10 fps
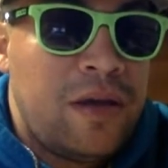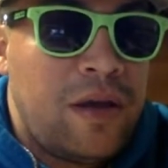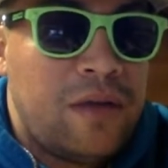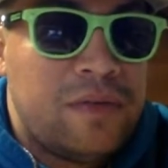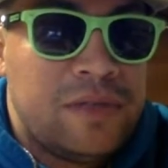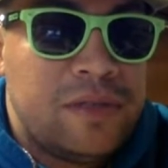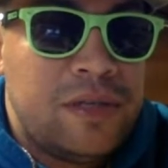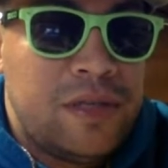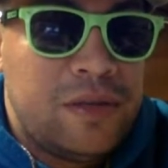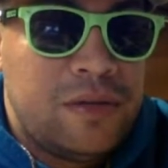
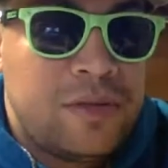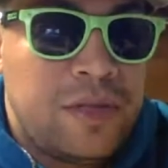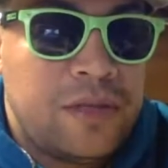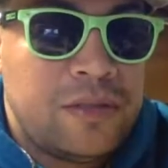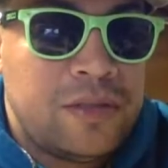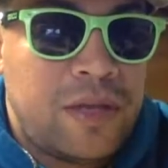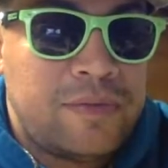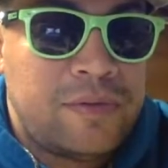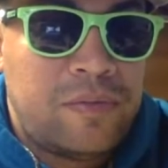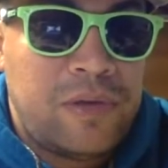obviously those things have
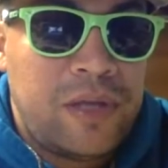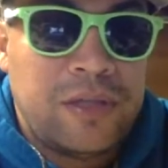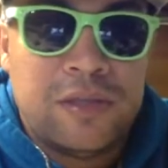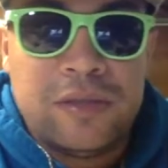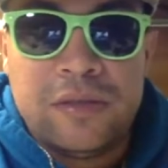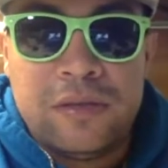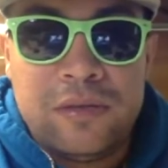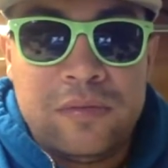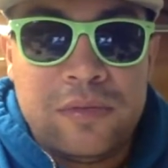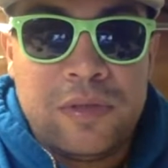some relation,
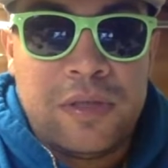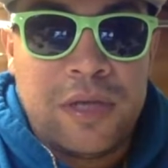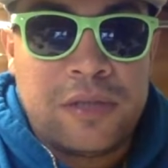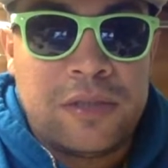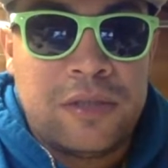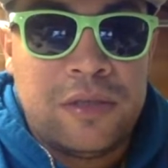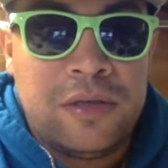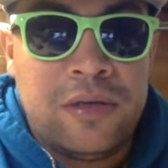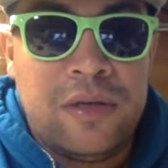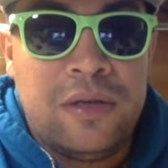
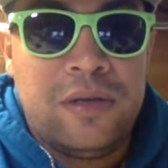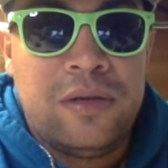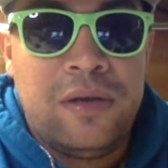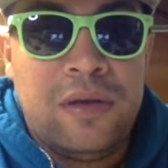addiction and